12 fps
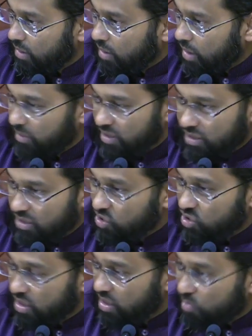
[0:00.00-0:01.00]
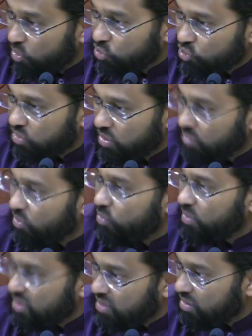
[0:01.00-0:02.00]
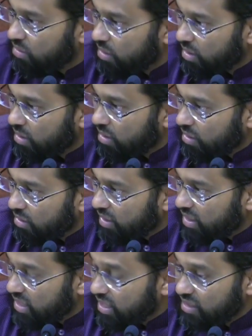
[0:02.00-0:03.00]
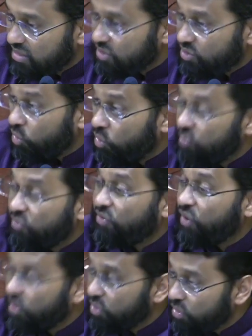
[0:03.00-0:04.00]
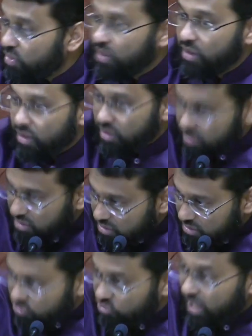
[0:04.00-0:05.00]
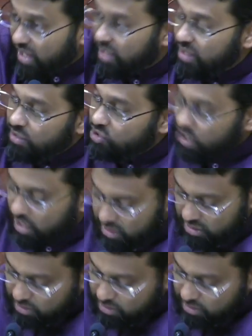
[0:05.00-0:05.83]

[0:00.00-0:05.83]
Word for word: I mean, it's such an emotional moment here, right? And it's his own father dragging the chains